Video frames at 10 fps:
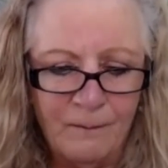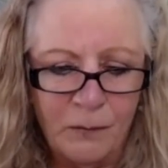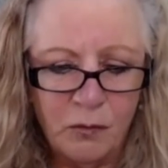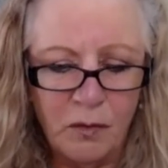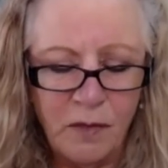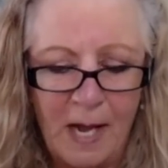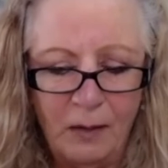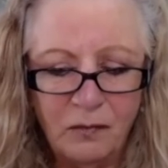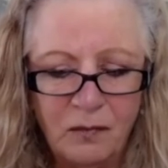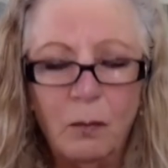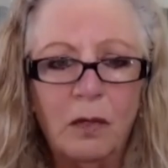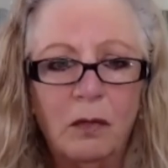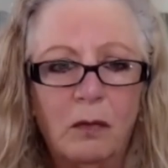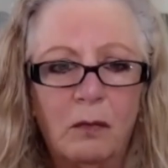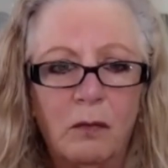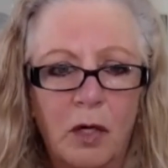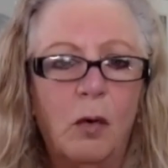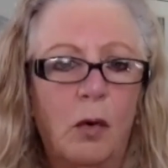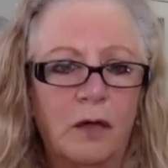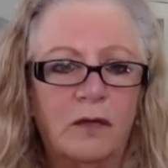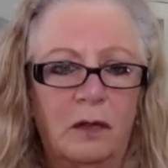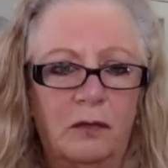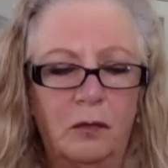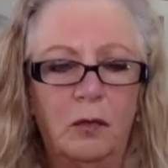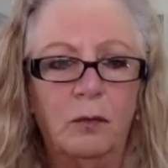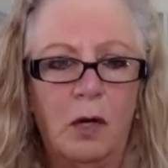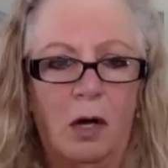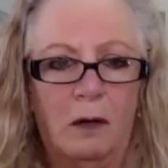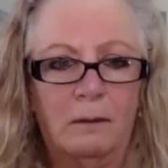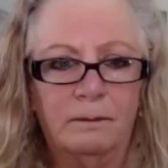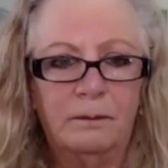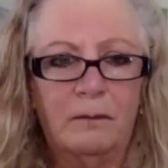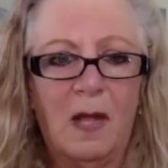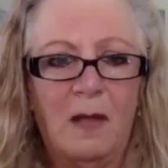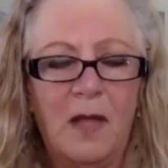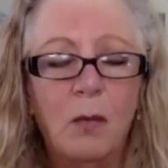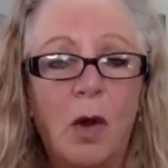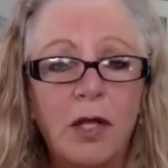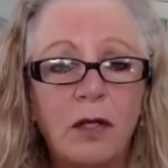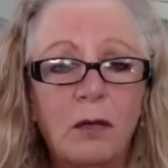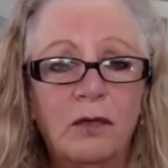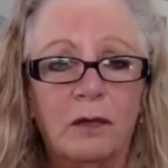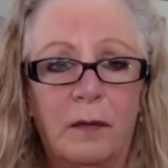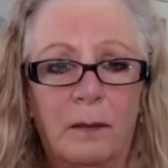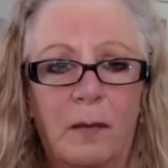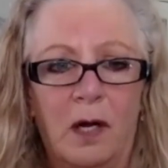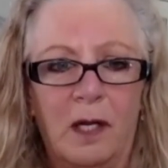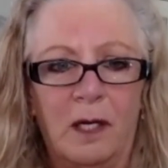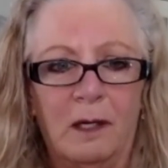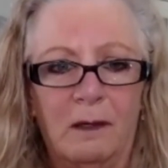so now someone records a Zoom call and they want to use it for marketing.